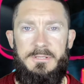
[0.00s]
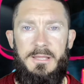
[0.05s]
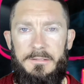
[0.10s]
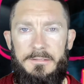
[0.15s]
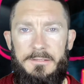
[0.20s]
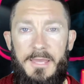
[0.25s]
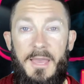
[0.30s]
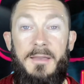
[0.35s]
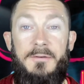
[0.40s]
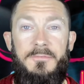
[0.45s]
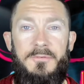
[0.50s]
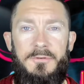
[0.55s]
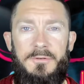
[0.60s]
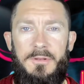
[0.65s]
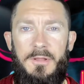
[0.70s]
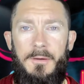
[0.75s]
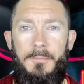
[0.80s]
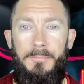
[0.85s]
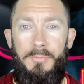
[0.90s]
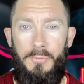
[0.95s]
Kevin
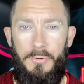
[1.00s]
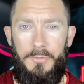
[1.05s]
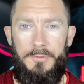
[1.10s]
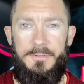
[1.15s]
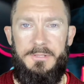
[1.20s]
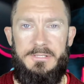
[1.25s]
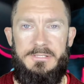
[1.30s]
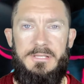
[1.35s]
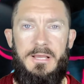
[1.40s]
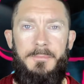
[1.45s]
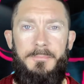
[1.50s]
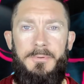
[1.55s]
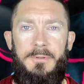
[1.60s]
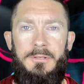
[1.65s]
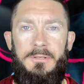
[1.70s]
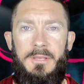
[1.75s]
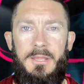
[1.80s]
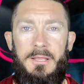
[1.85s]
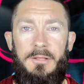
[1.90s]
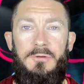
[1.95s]
brought this up
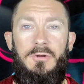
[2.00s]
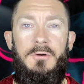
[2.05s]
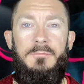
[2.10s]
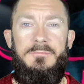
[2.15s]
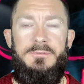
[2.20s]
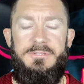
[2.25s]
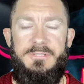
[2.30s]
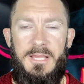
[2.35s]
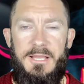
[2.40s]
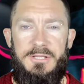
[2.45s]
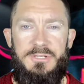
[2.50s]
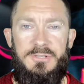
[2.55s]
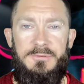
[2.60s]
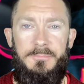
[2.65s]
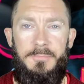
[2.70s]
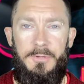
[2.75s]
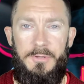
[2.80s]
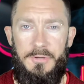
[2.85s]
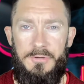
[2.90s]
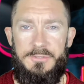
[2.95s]
in conversation,
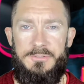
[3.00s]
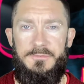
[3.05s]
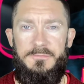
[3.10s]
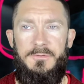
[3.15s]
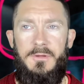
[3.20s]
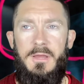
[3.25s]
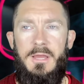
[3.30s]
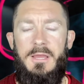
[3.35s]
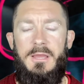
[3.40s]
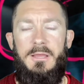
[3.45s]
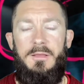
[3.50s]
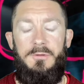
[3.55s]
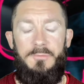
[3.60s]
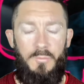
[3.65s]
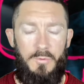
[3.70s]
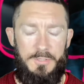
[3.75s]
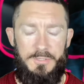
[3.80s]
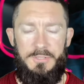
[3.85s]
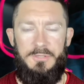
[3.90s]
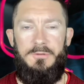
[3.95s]
because of,
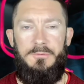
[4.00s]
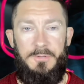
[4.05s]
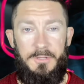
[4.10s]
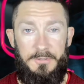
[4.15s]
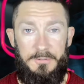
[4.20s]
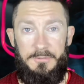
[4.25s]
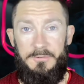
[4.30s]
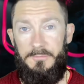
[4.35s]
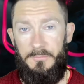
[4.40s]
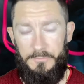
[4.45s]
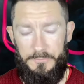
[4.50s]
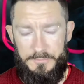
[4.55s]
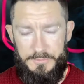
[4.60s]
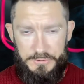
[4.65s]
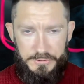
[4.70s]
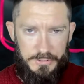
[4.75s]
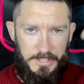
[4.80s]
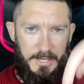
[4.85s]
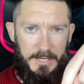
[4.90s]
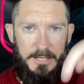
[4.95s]
when you
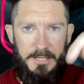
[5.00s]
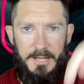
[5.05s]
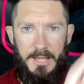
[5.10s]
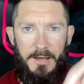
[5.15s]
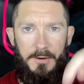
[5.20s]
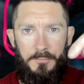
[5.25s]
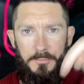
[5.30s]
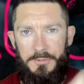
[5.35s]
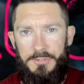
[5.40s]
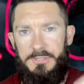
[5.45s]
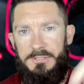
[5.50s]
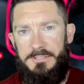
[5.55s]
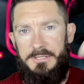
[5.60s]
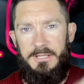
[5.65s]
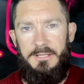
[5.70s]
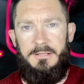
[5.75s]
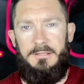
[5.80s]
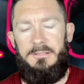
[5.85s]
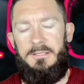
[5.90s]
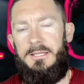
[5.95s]
check it out, when you see
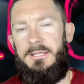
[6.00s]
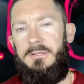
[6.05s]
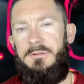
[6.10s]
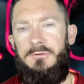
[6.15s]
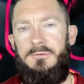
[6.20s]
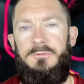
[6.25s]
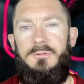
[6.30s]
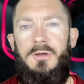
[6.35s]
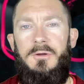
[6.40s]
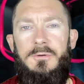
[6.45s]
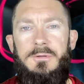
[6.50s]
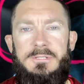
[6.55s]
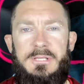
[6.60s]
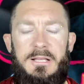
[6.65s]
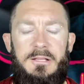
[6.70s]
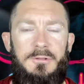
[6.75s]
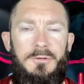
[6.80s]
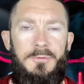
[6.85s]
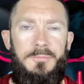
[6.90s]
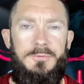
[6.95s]
the link, you'll know
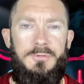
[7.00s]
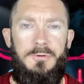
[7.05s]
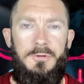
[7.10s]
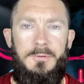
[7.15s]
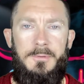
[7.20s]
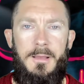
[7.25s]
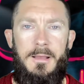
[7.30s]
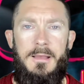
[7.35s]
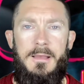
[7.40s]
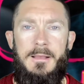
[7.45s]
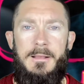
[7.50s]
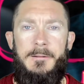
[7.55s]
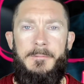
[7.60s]
exactly what I'm talking about.